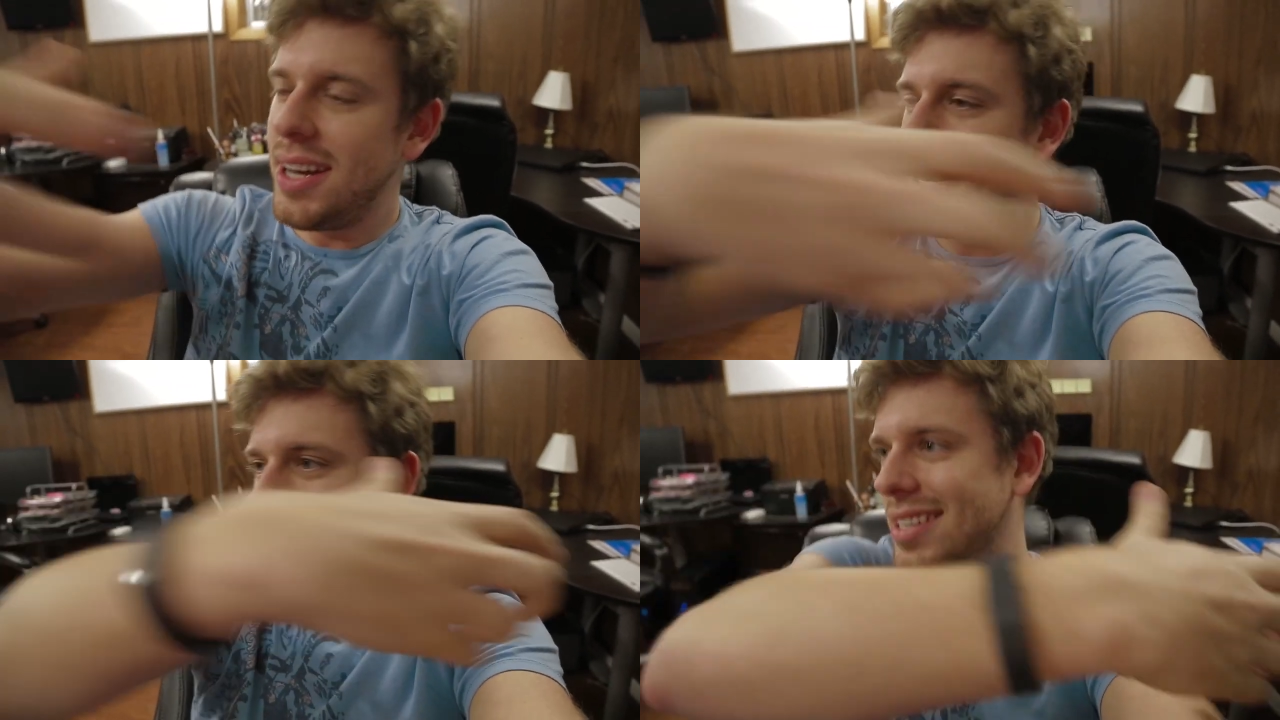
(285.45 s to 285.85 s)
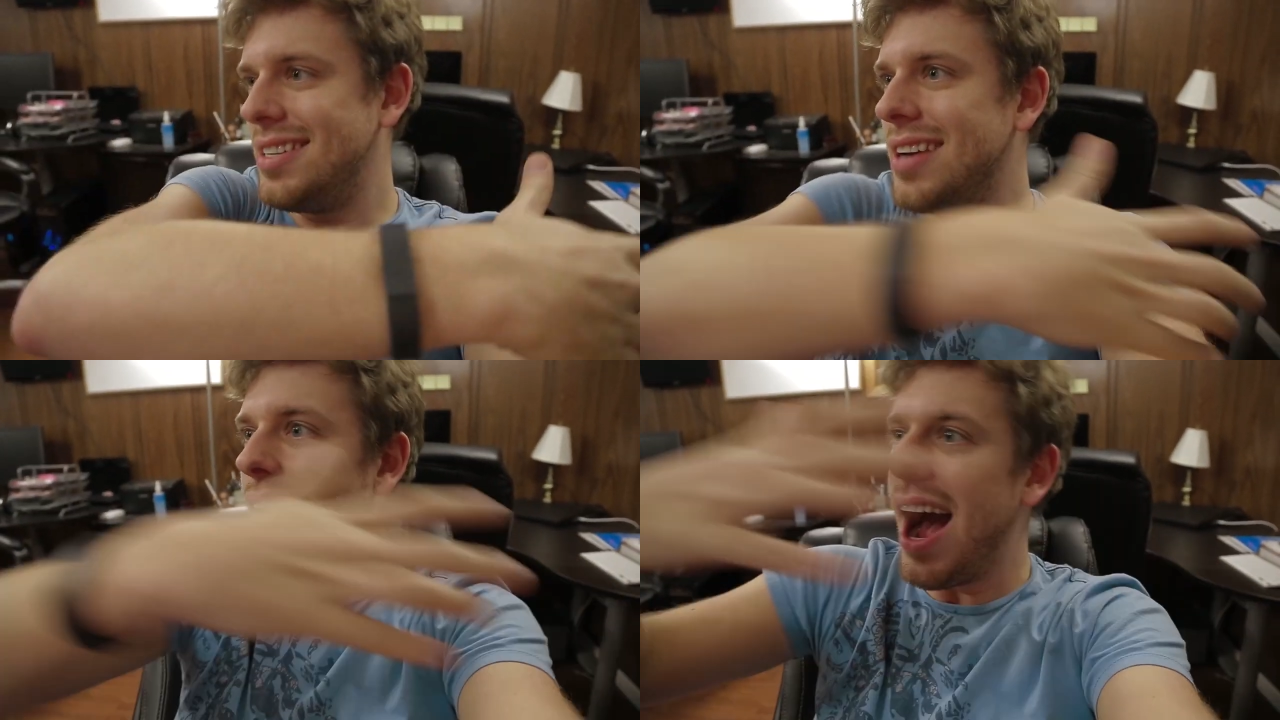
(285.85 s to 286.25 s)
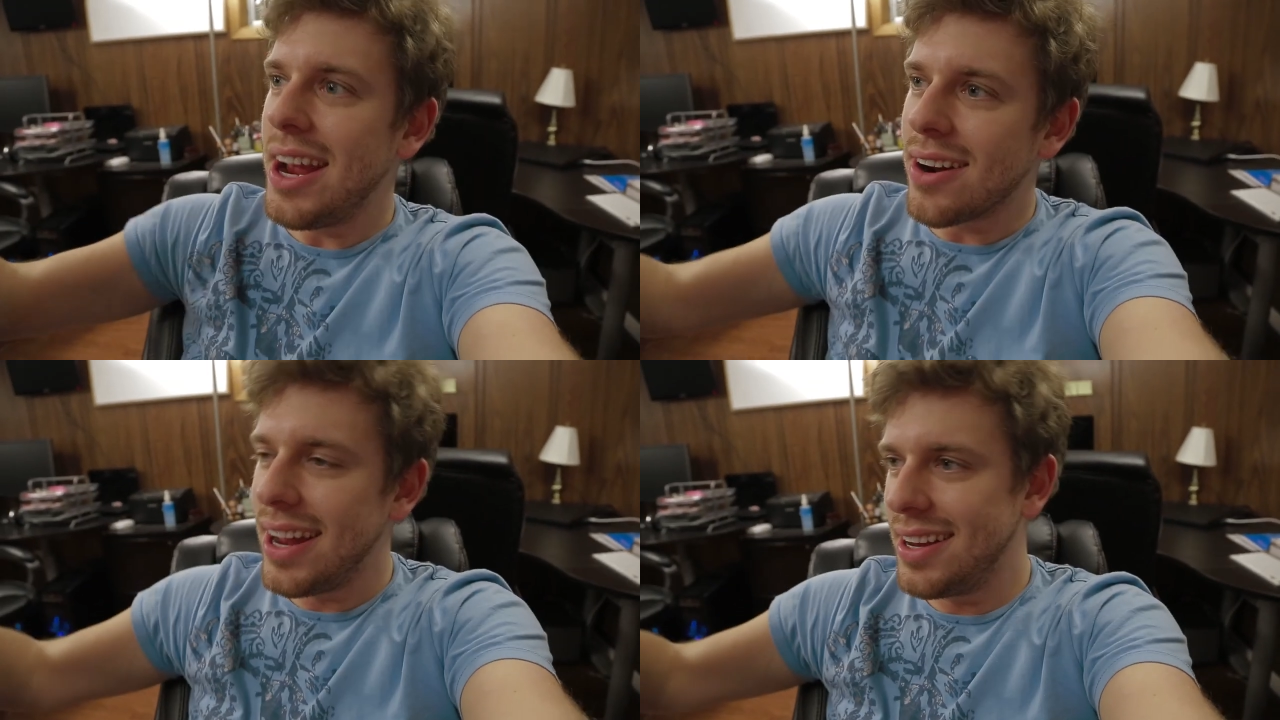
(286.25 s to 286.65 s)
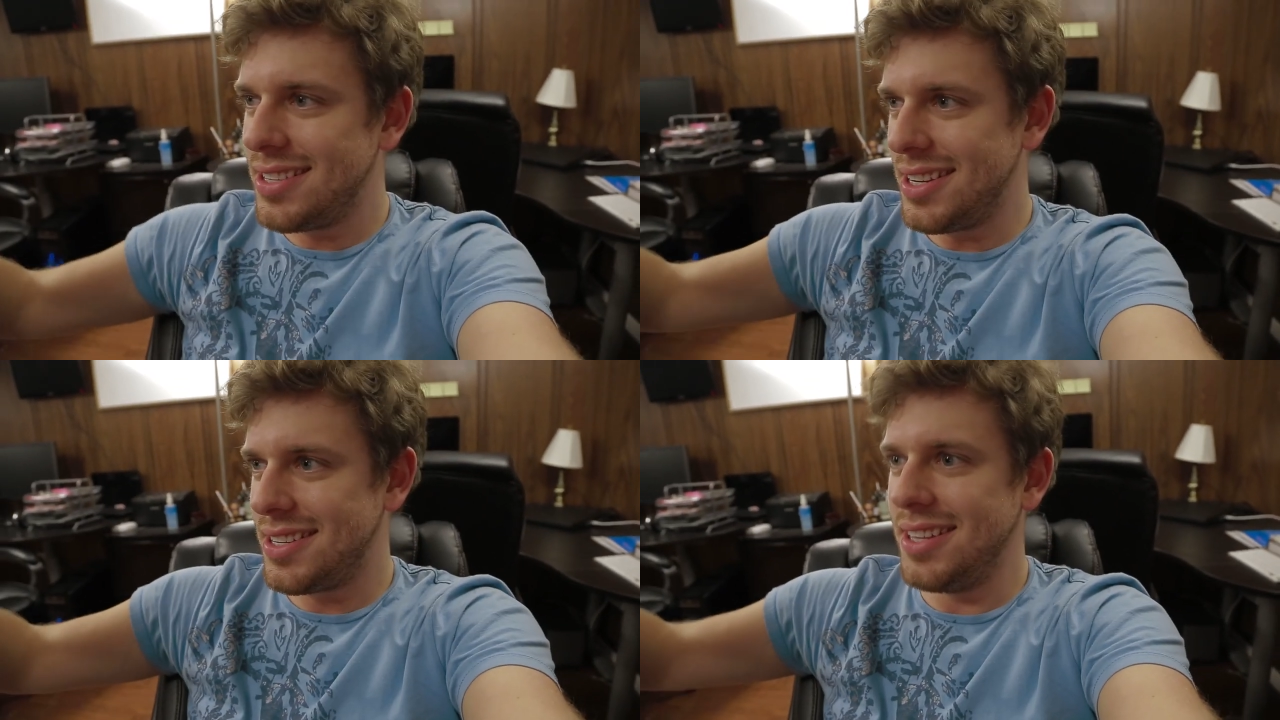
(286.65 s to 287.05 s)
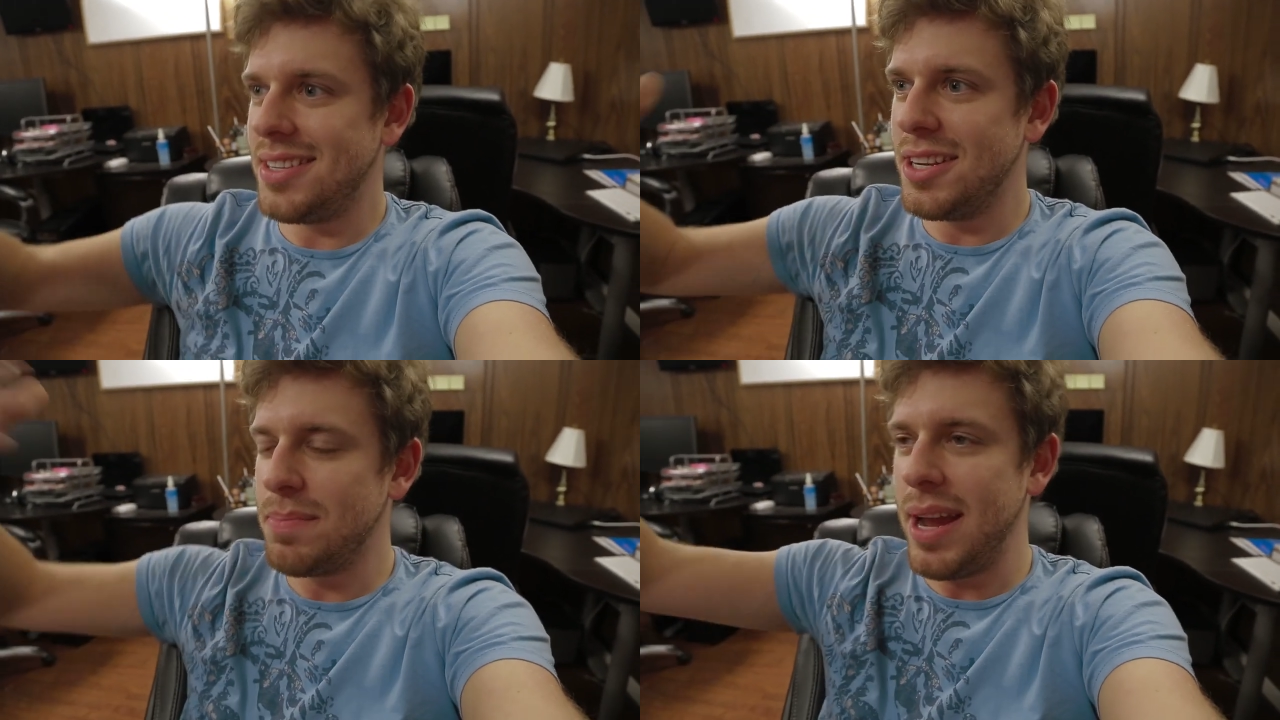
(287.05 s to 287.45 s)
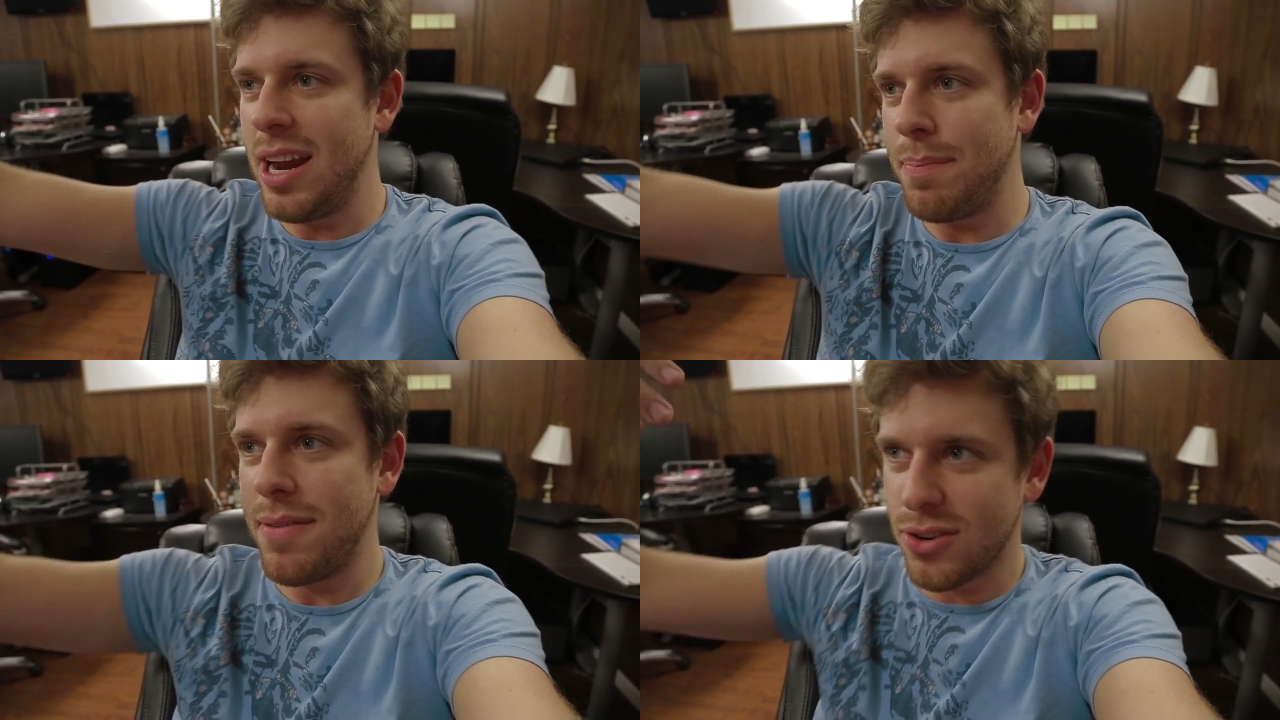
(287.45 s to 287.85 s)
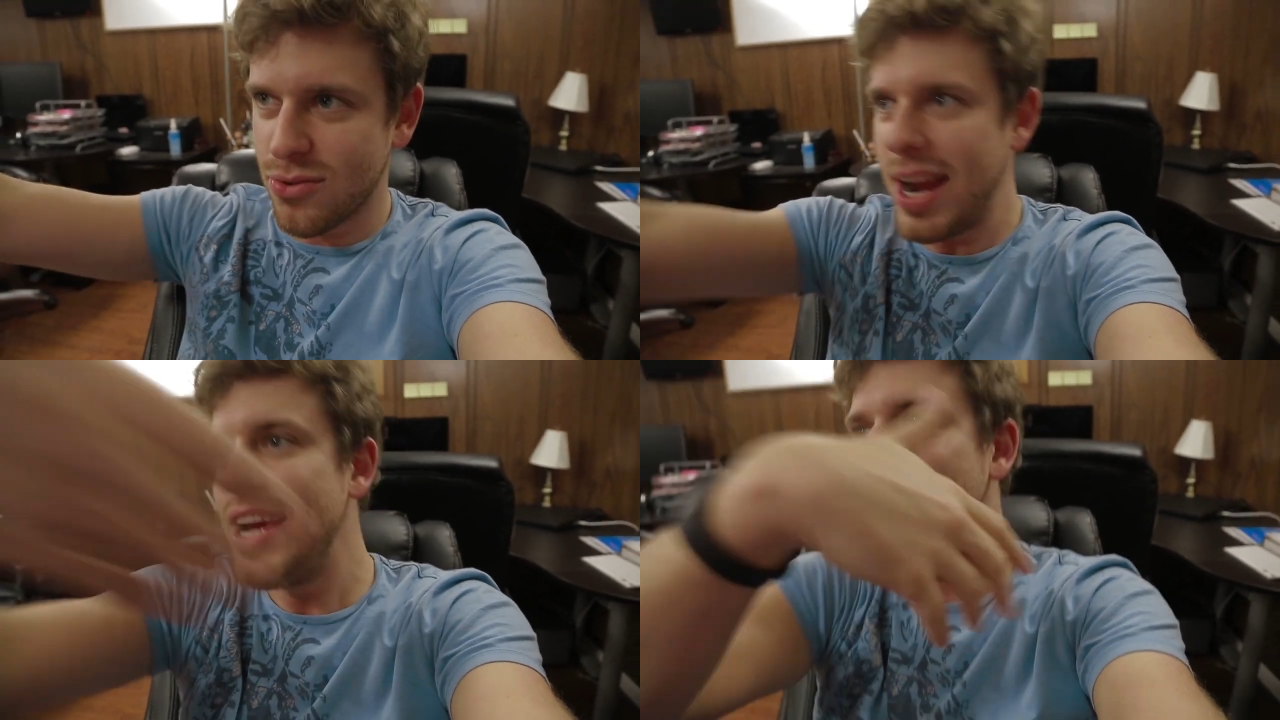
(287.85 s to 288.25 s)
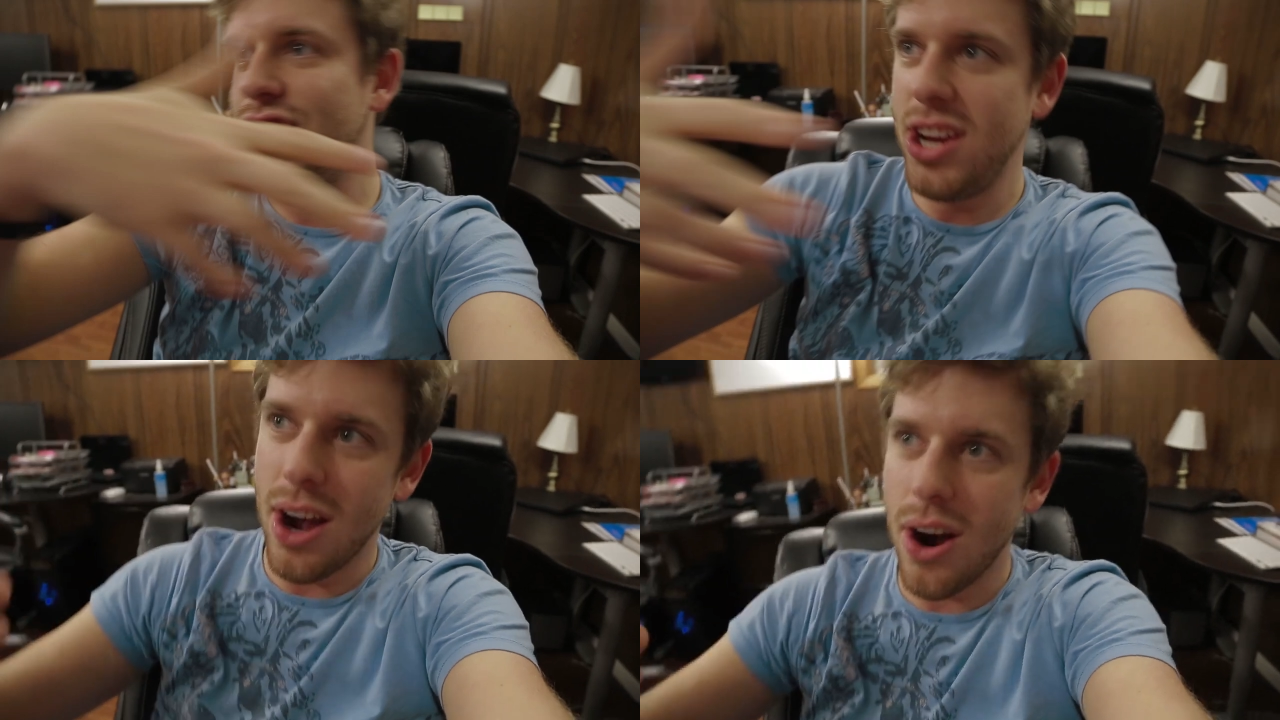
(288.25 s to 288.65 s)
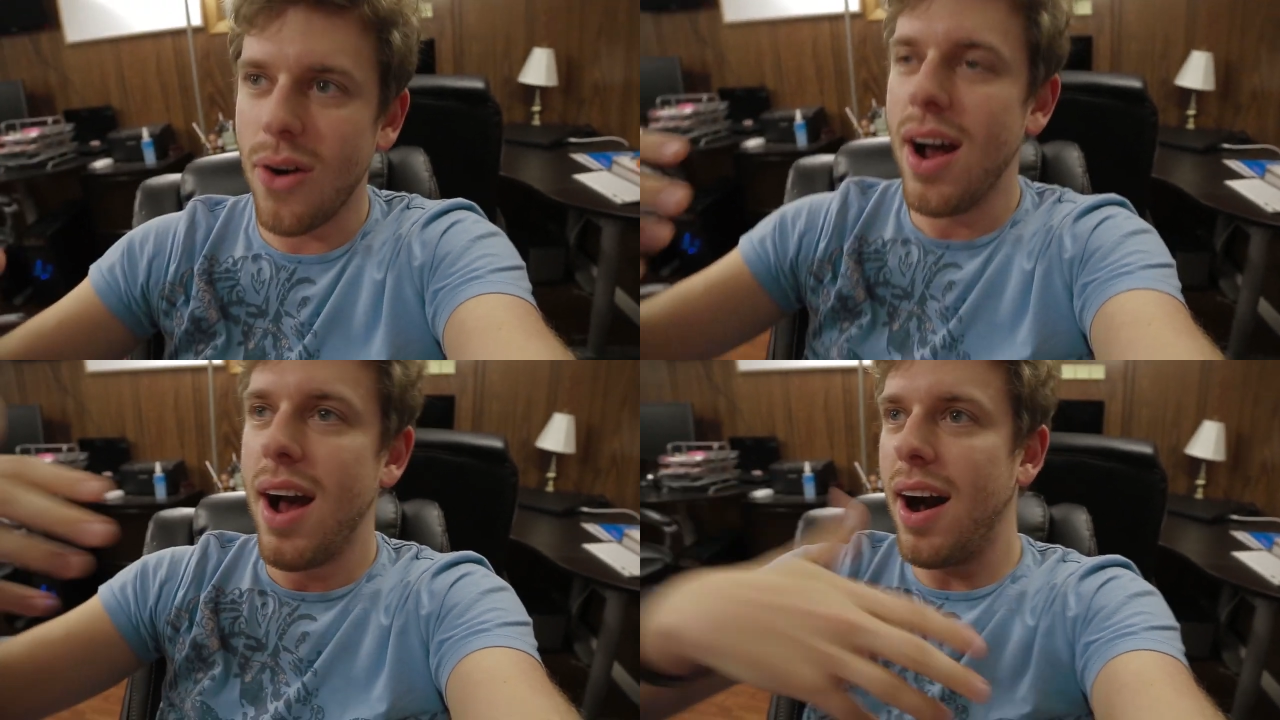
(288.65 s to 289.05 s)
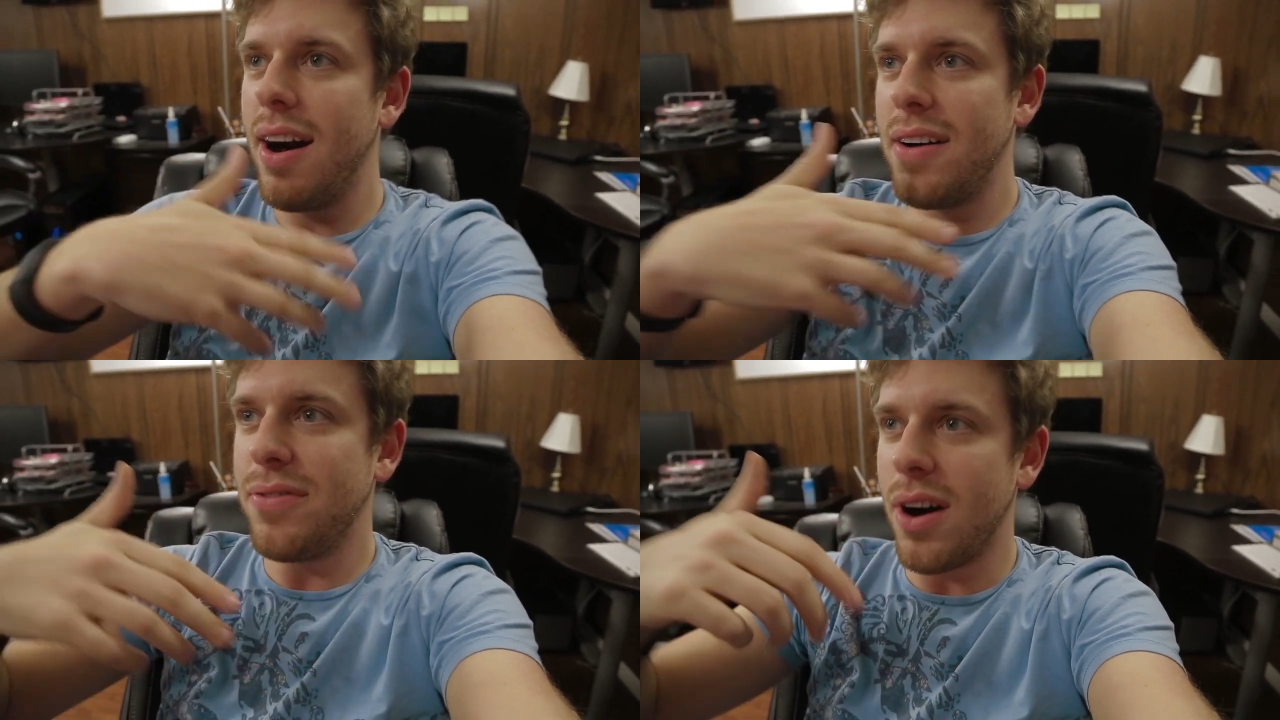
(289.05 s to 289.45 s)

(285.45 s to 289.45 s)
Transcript: in its entire existence is made up of a ratio of,